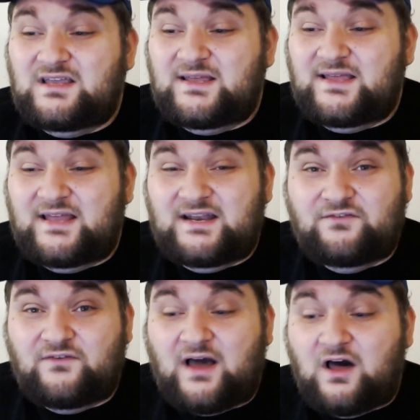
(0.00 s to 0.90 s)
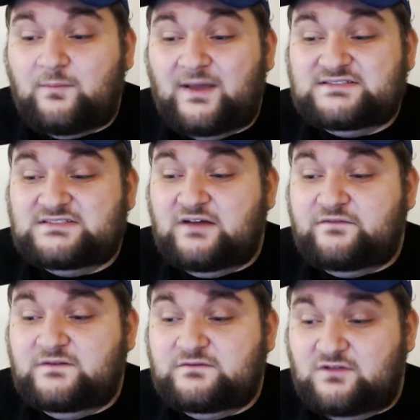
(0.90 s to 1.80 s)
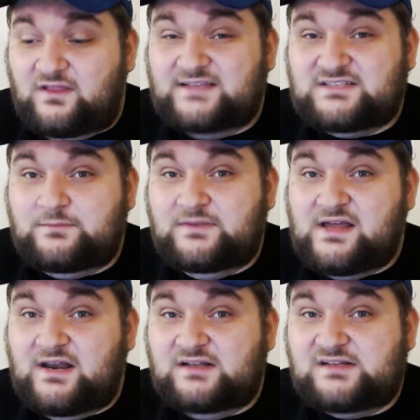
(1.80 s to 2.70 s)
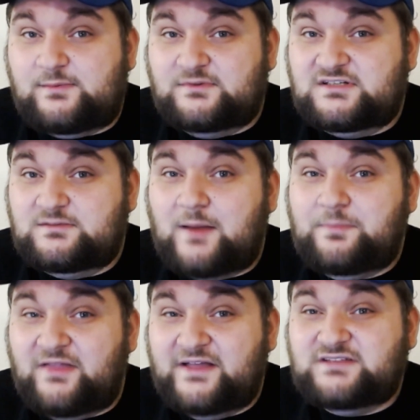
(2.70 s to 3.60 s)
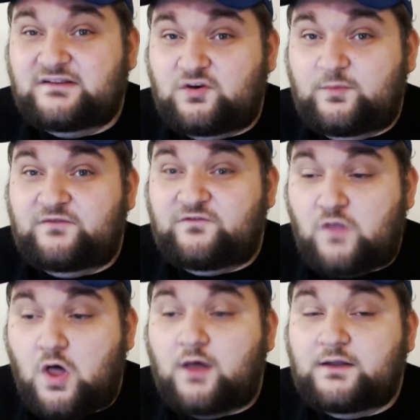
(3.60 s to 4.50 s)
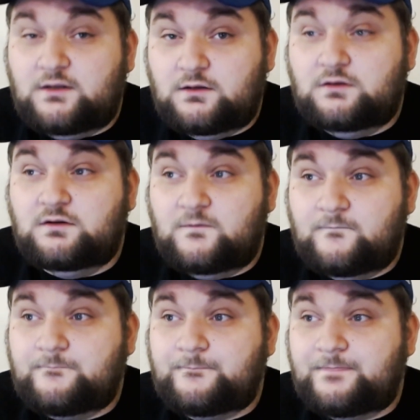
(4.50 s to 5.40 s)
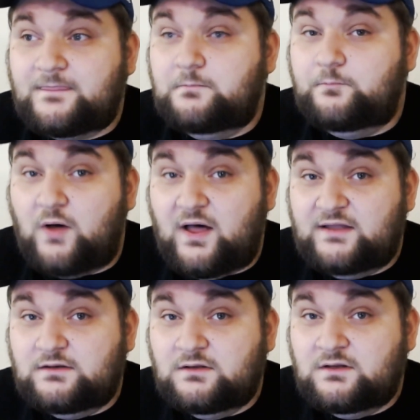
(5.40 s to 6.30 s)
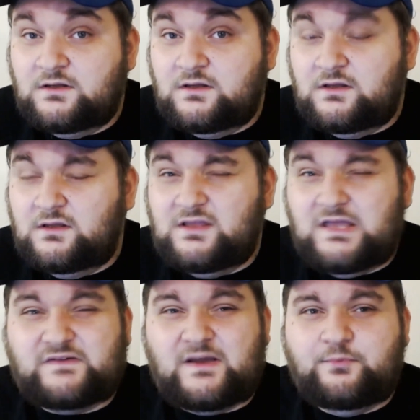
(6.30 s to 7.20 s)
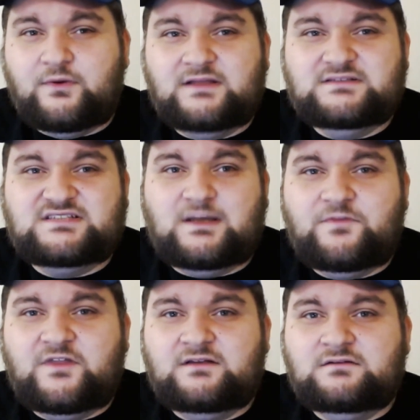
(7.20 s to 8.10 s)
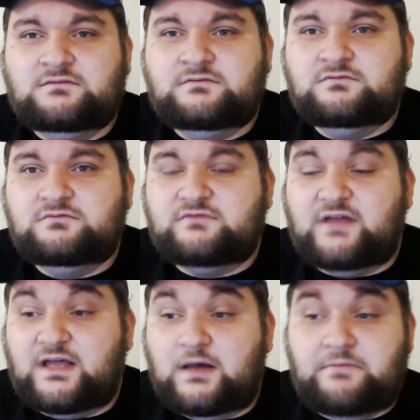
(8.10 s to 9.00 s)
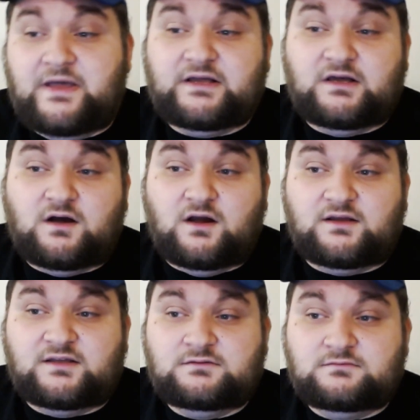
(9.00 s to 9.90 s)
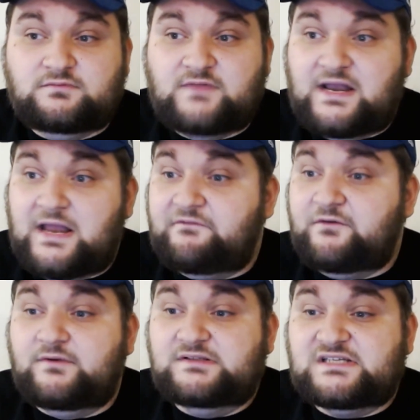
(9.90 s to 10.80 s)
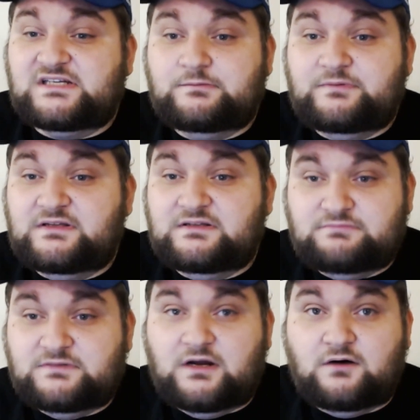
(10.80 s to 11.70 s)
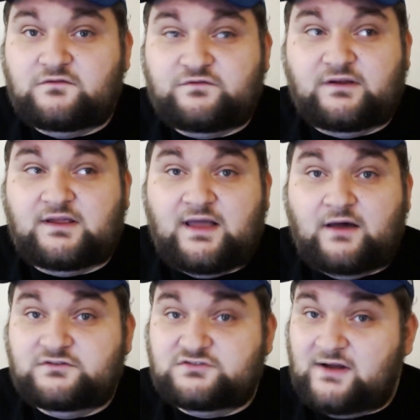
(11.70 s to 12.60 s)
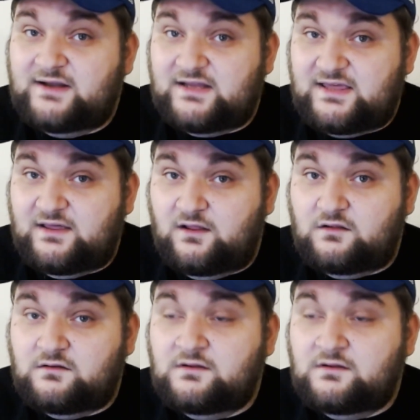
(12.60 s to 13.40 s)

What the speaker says: And if all my stuff relies on me getting a double turn, my plan's a little bit flawed. But if I bring in something like a Mega Gargant that everyone's going to be, freaking out and trying to kill,